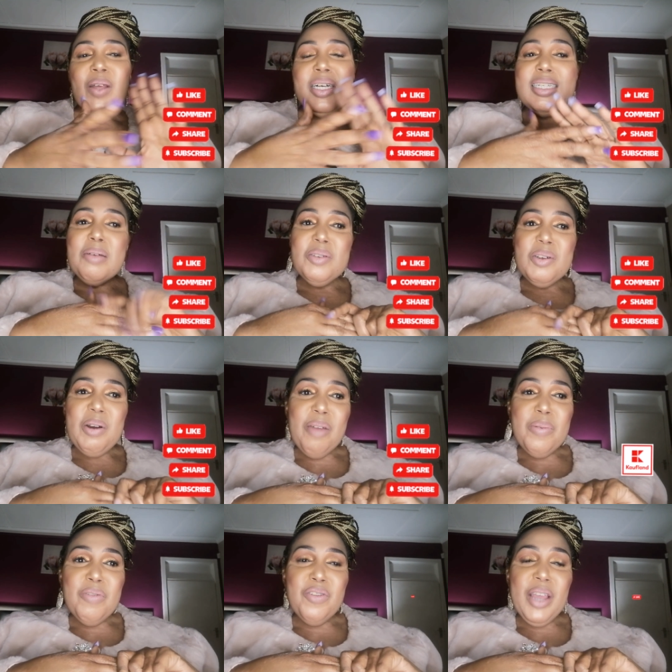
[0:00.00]

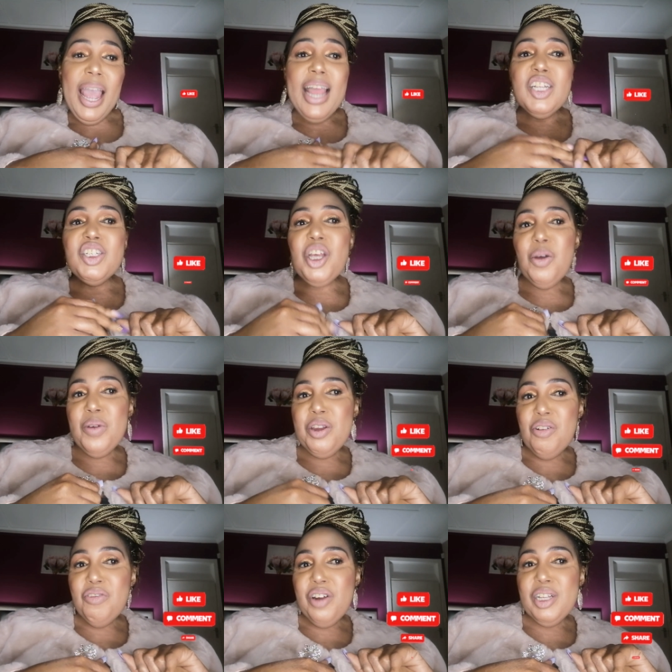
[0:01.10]
subscribe if you can share with
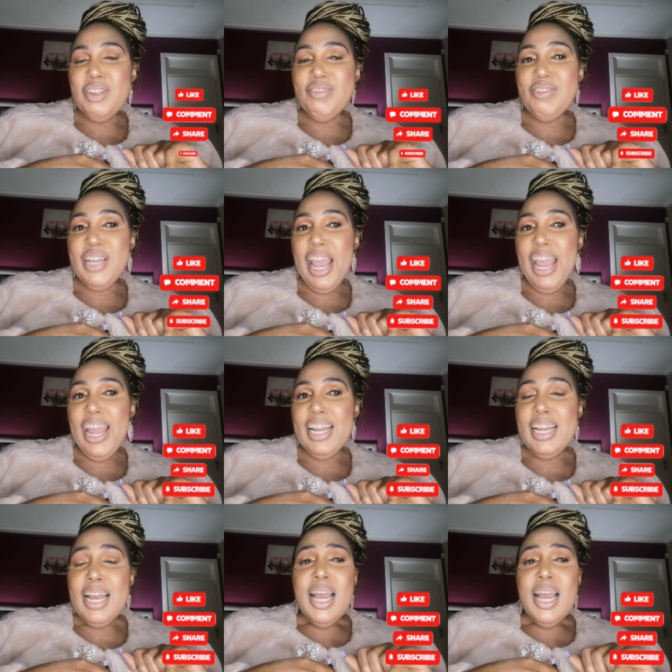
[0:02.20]
your friends if you can